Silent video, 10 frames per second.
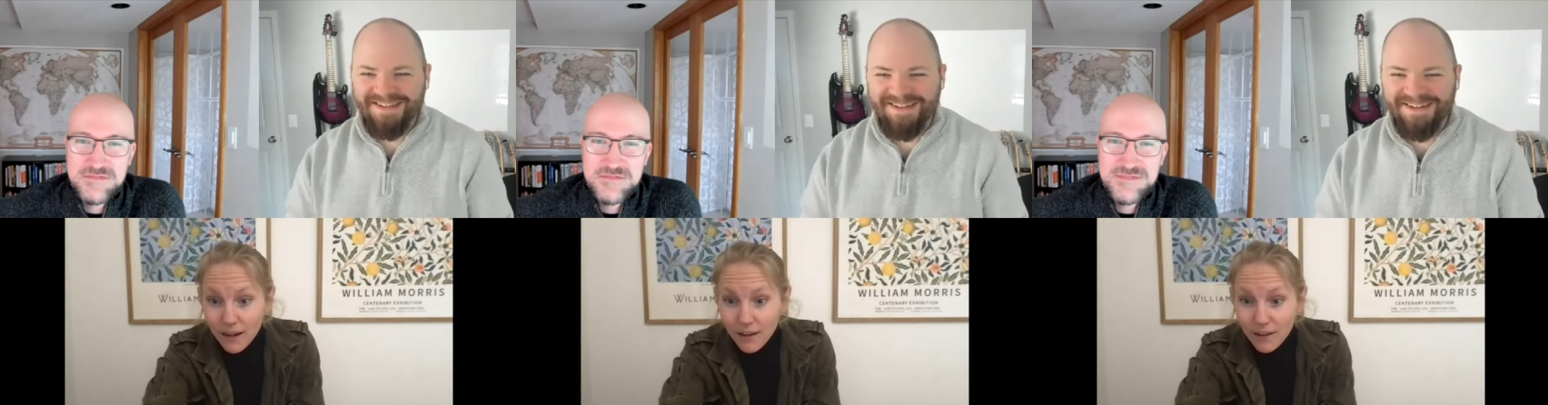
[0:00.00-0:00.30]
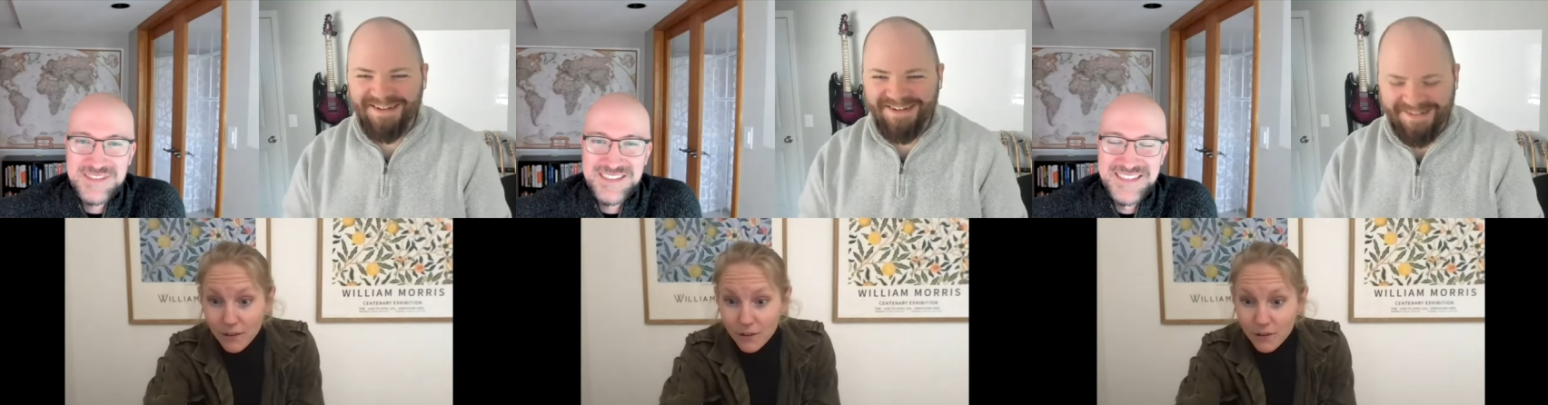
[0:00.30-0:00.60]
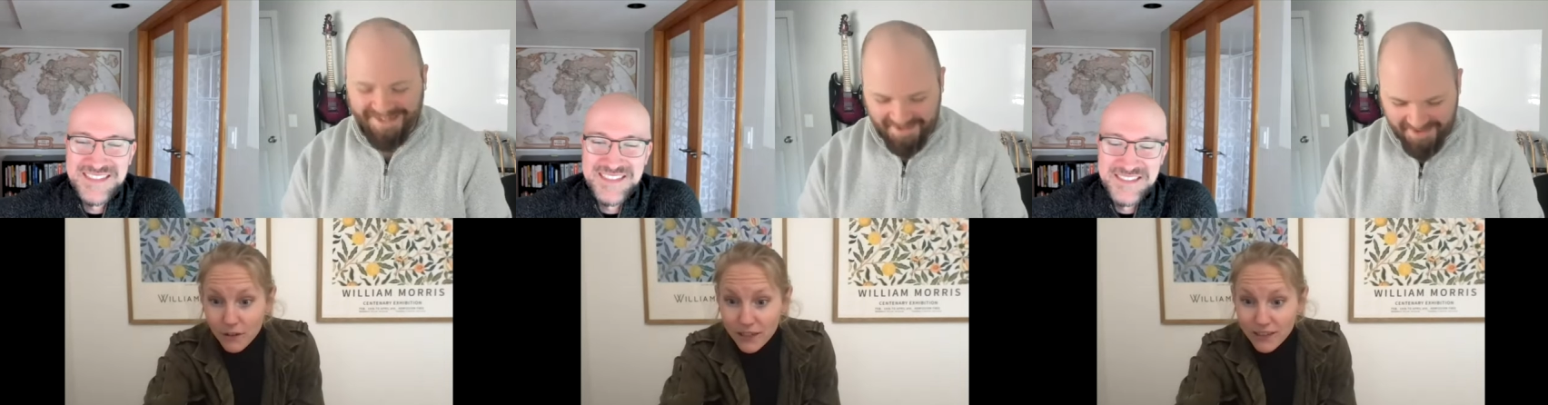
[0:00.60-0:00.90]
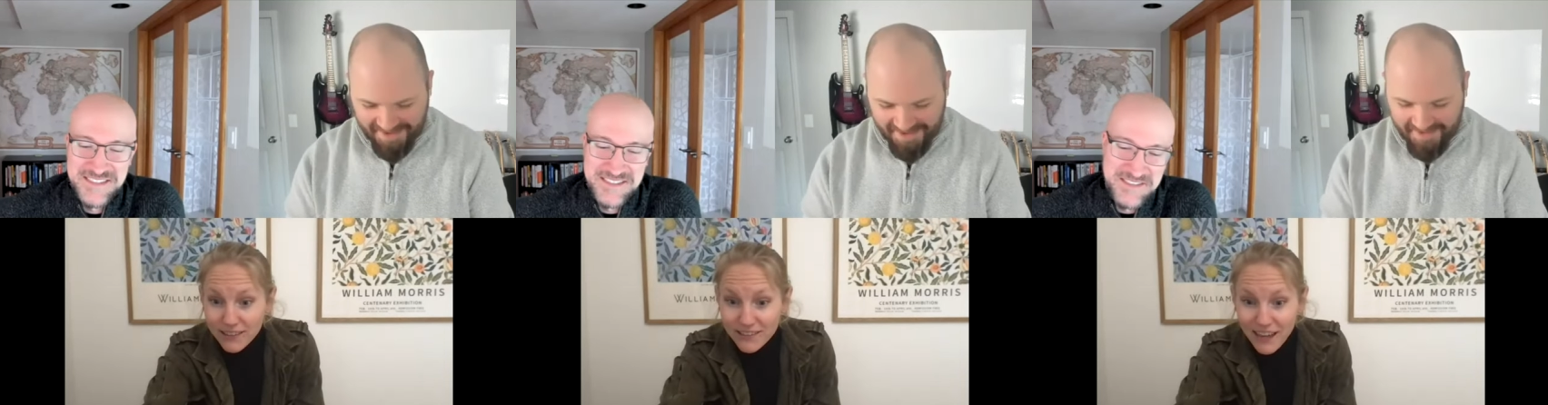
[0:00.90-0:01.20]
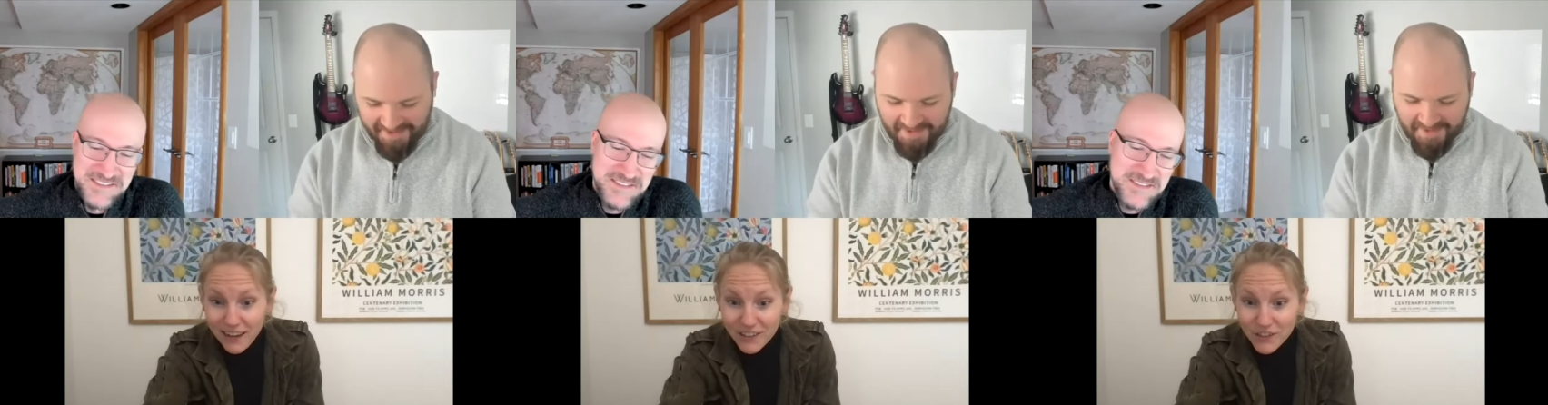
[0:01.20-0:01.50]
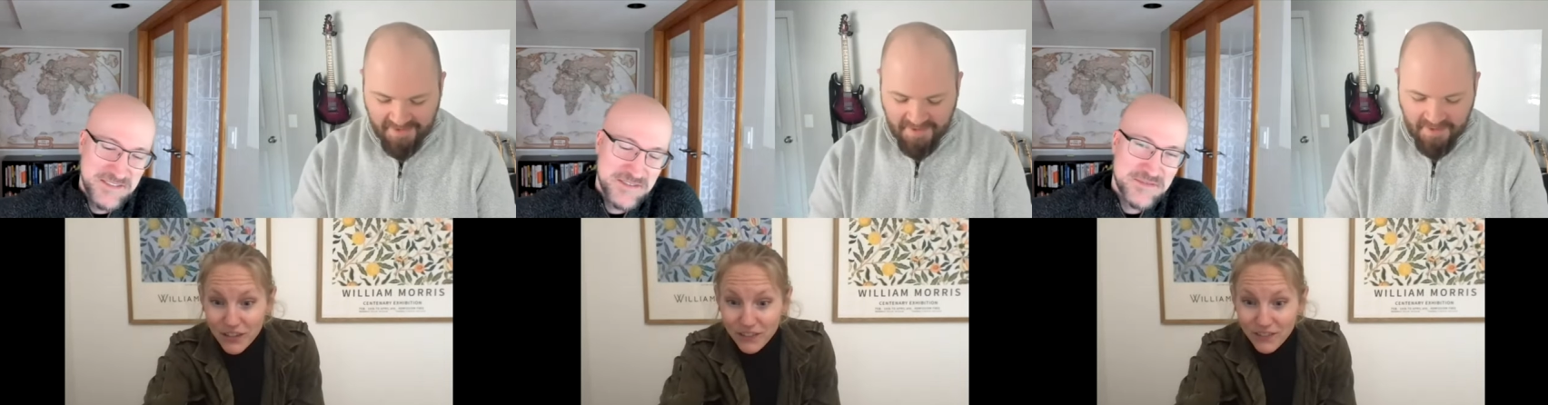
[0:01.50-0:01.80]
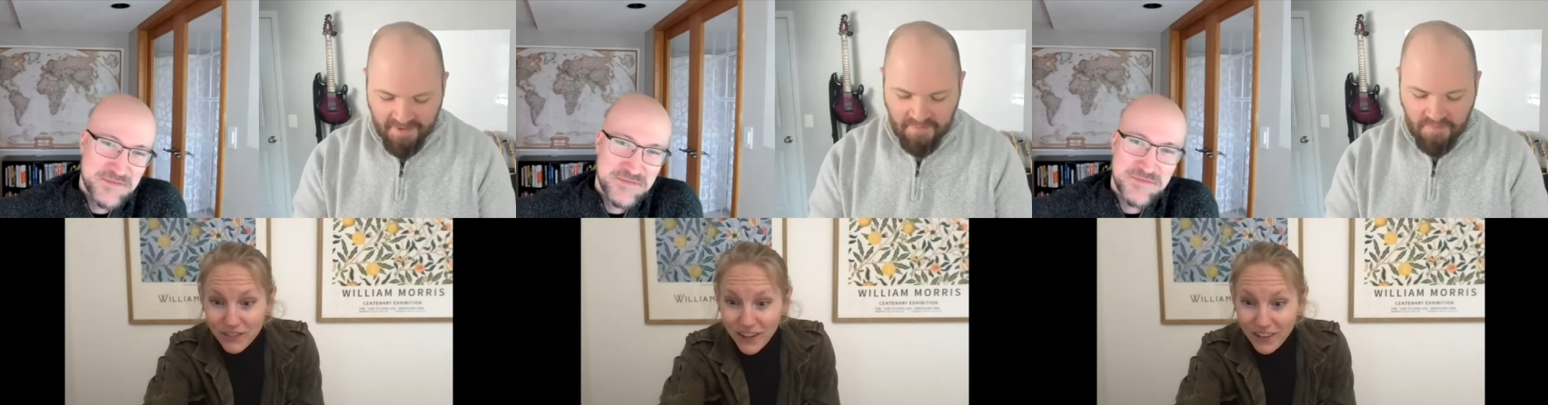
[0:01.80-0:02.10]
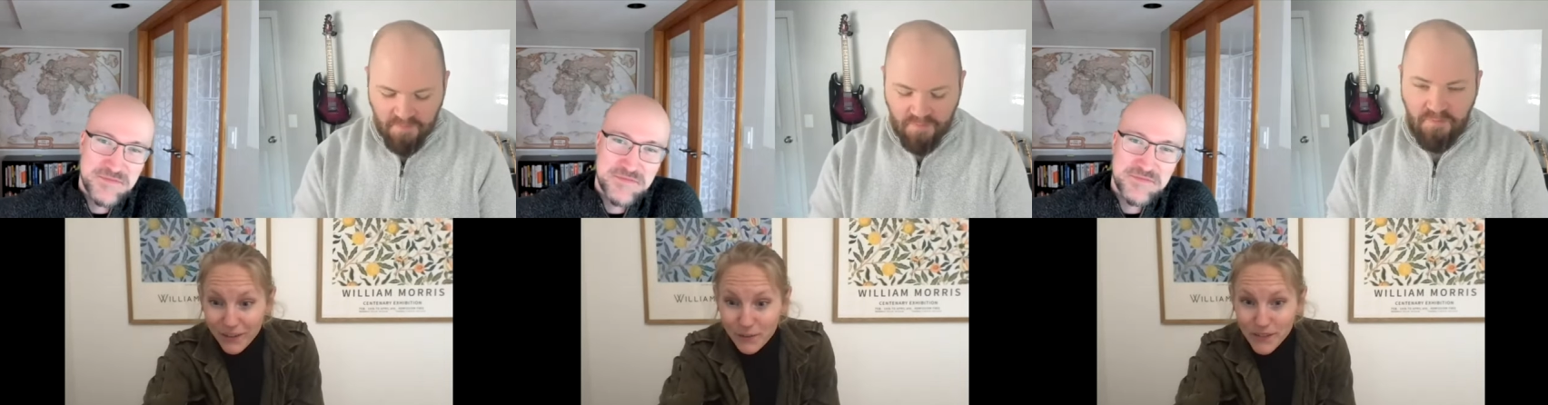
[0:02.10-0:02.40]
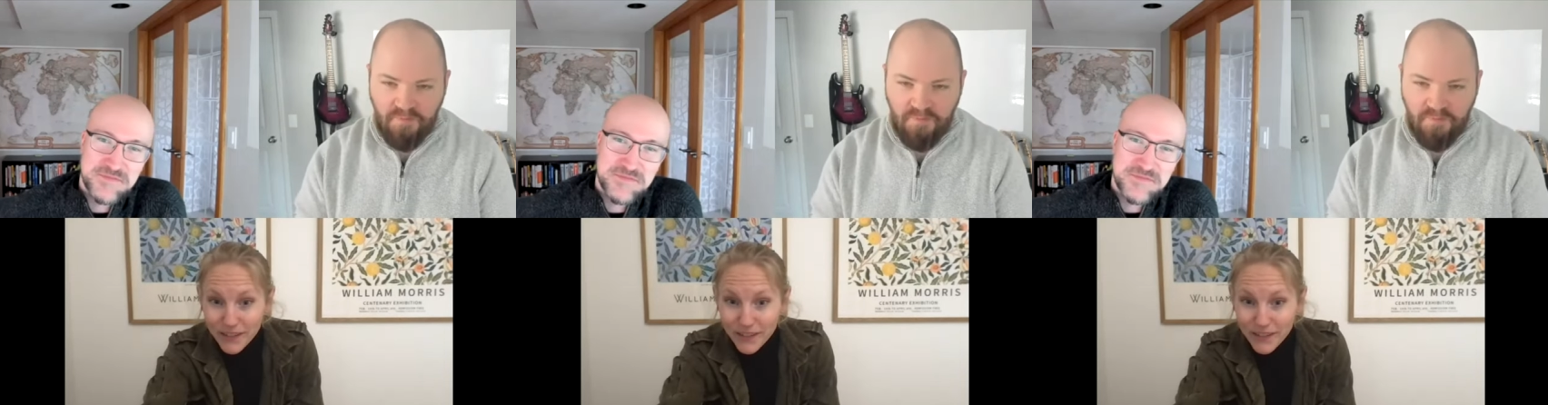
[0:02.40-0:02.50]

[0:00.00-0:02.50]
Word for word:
Speaker 1: I'll go quick unless Alex, do you have any follow ups